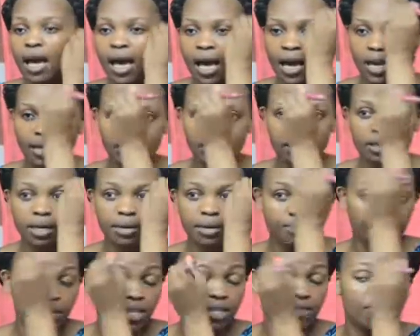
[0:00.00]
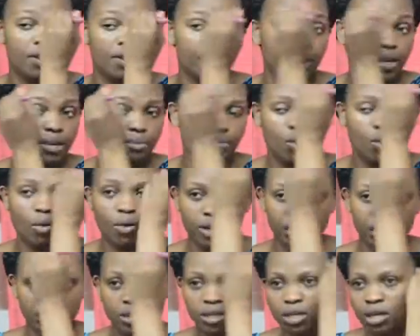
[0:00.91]
and it's very
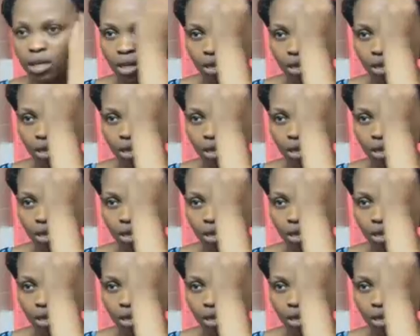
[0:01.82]
important